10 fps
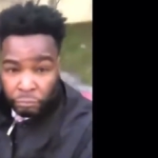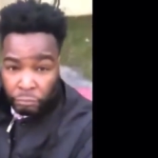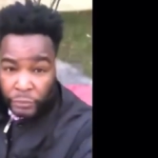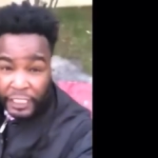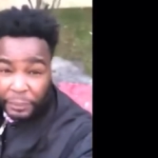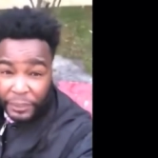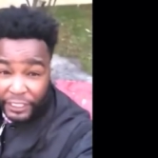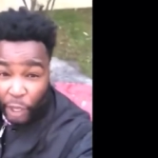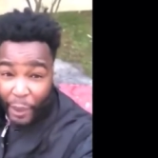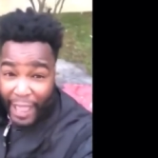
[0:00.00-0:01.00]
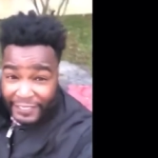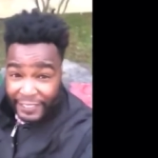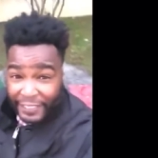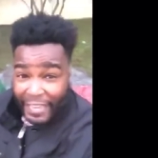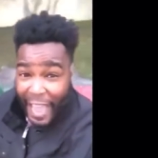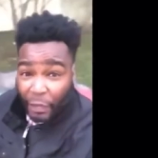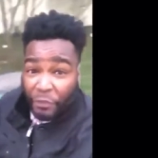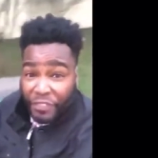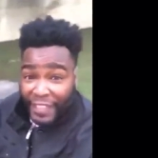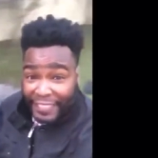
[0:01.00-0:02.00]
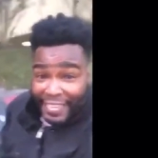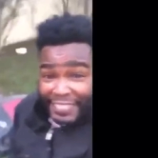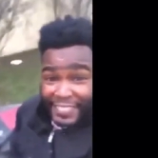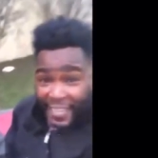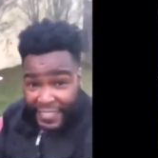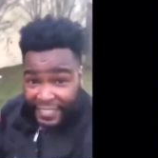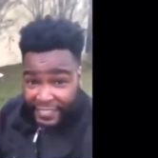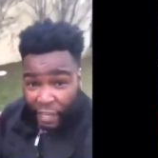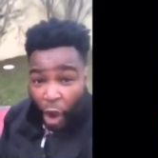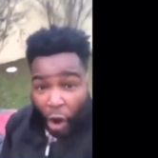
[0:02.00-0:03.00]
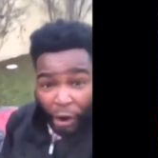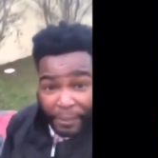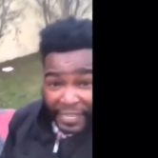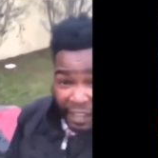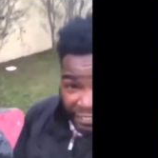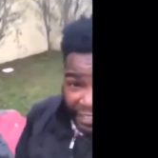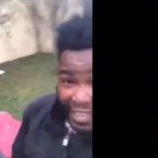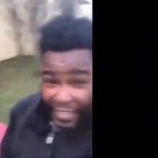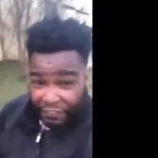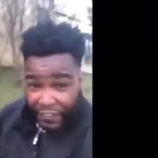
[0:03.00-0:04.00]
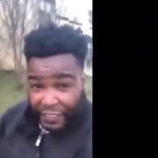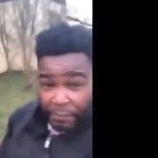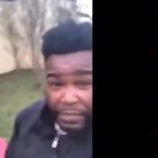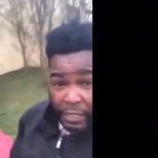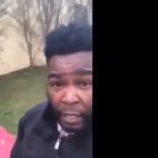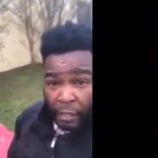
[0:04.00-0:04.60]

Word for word: This was no accident. I don't think they intended to harm the other 8 victims.